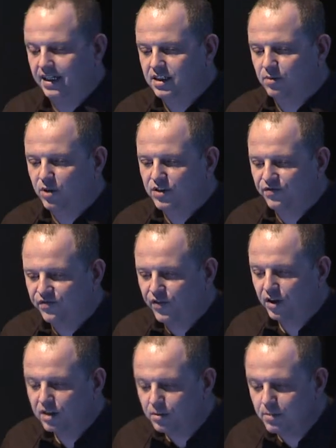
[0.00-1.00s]
It's the most
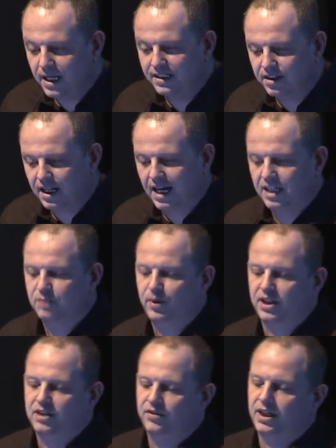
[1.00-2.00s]
fundamental
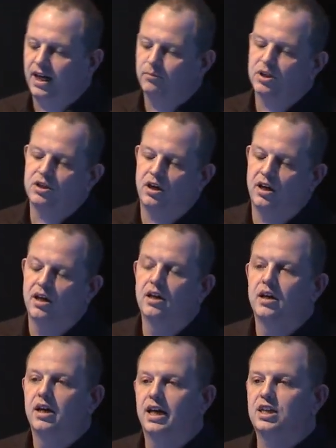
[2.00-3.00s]
aspect of a game designer
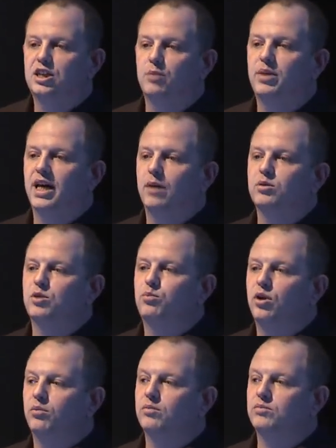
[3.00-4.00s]
is to be able to
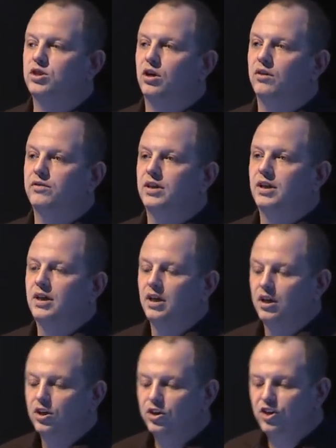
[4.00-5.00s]
problem solve.
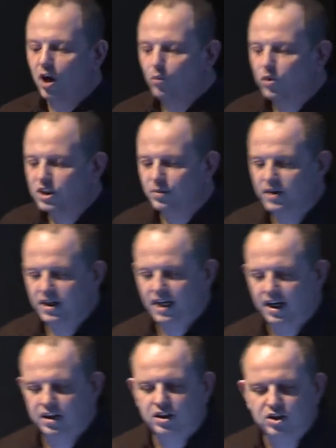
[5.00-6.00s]
You don't want to be a
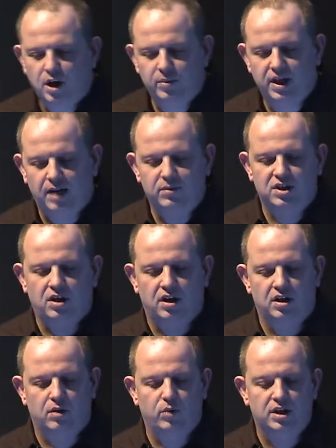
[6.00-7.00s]
game, the type of
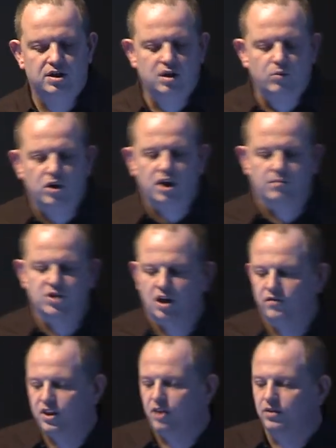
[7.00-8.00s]
designer that when someone comes
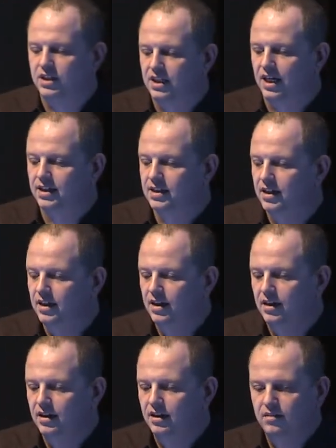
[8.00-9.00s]
over to you and says,
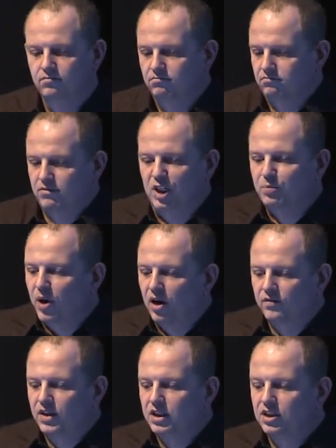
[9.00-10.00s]
this
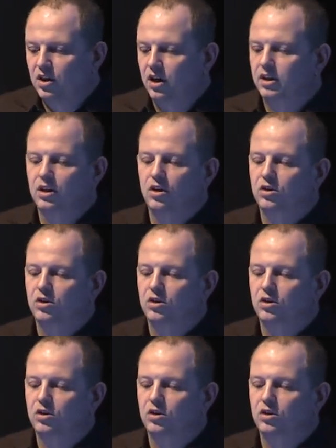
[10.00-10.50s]
part of the design, the